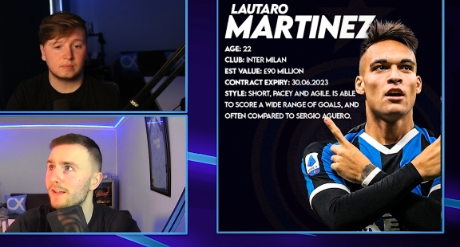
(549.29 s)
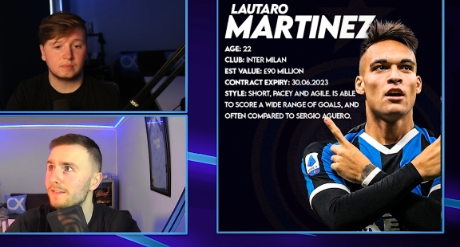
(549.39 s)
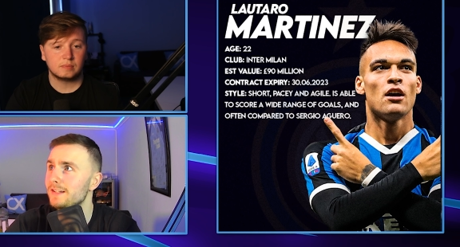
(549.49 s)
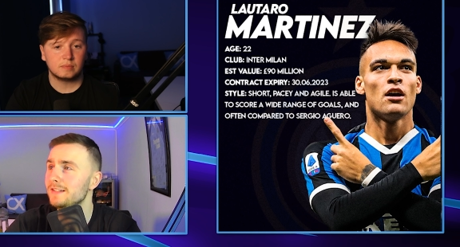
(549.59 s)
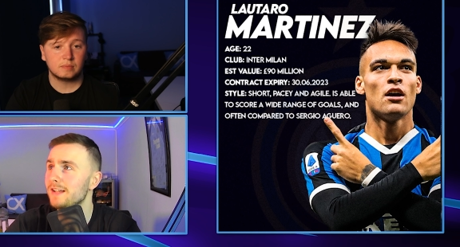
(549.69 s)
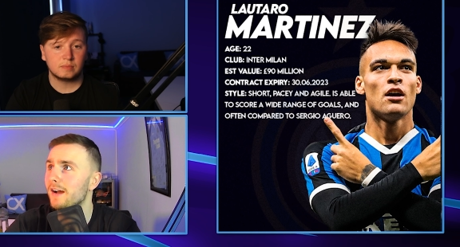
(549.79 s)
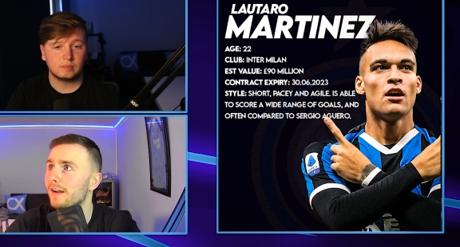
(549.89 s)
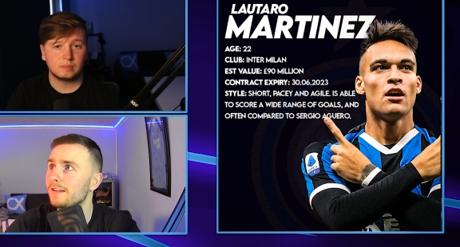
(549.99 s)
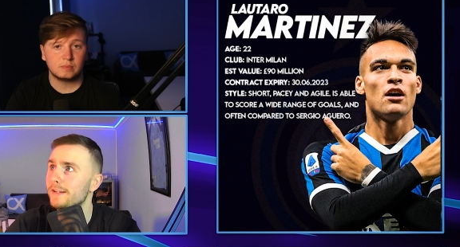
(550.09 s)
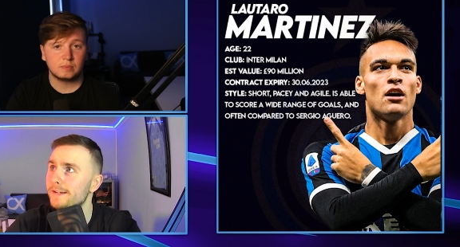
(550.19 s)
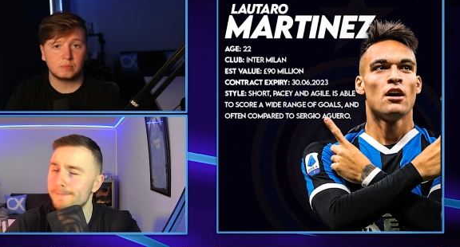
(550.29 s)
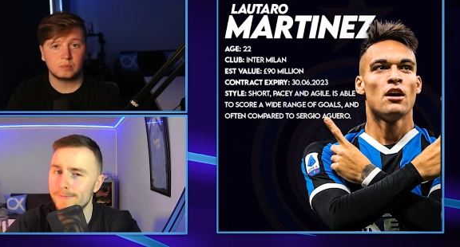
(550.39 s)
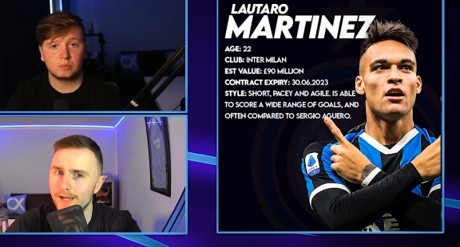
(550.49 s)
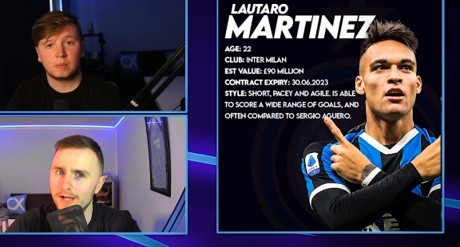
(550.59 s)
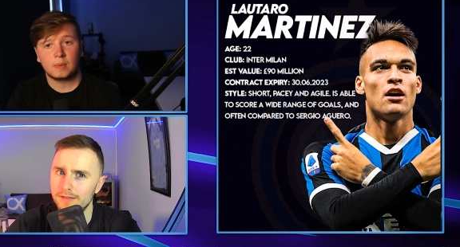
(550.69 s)
Speaker 1: this guy,
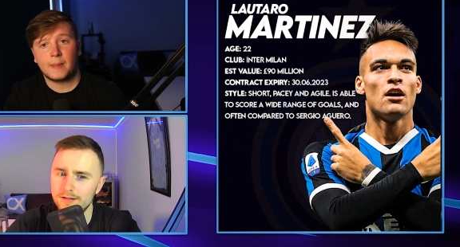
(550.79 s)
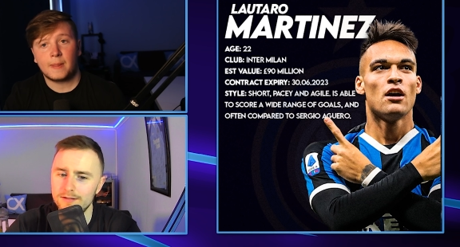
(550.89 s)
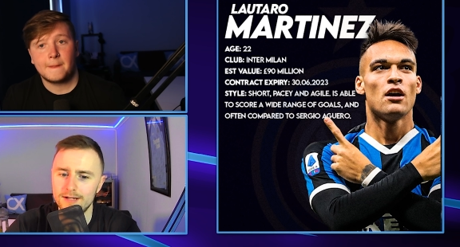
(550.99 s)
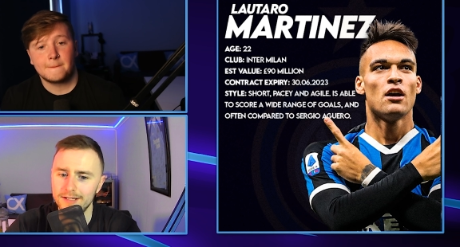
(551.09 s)
I think,